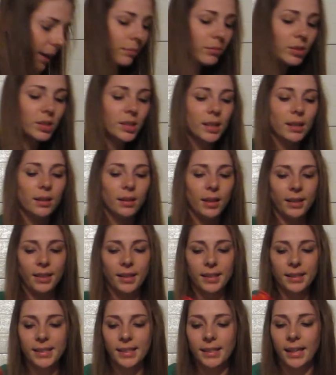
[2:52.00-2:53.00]
I'm just gonna let
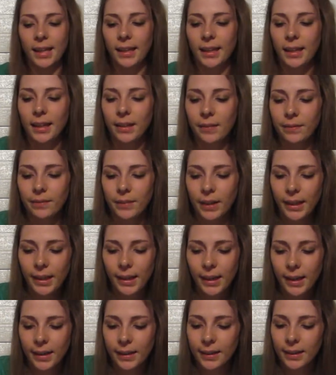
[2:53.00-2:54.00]
this sit
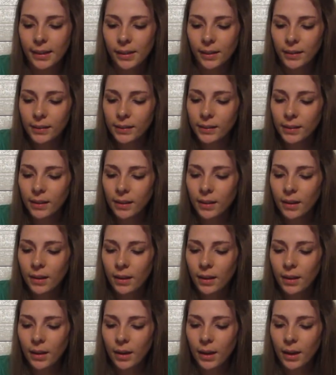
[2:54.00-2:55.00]
right here
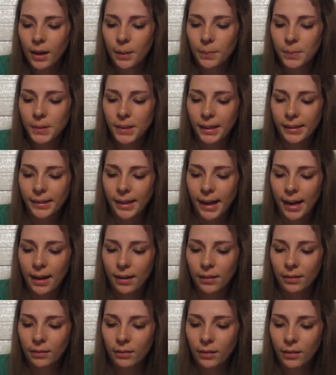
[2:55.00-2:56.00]
upside
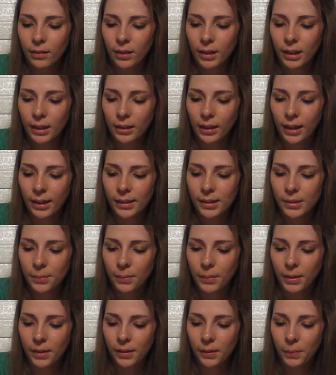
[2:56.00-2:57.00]
down and let
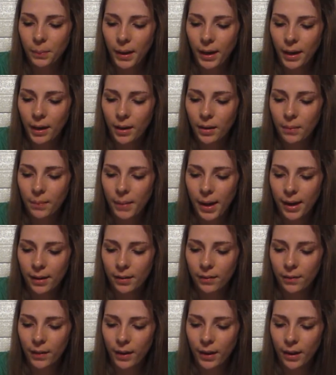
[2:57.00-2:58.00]
some of this paint come
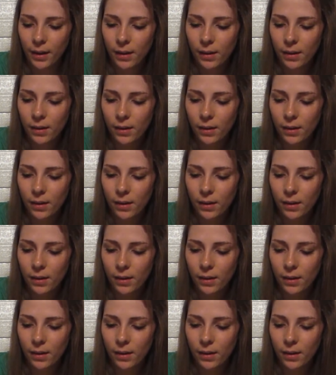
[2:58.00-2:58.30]
out of it.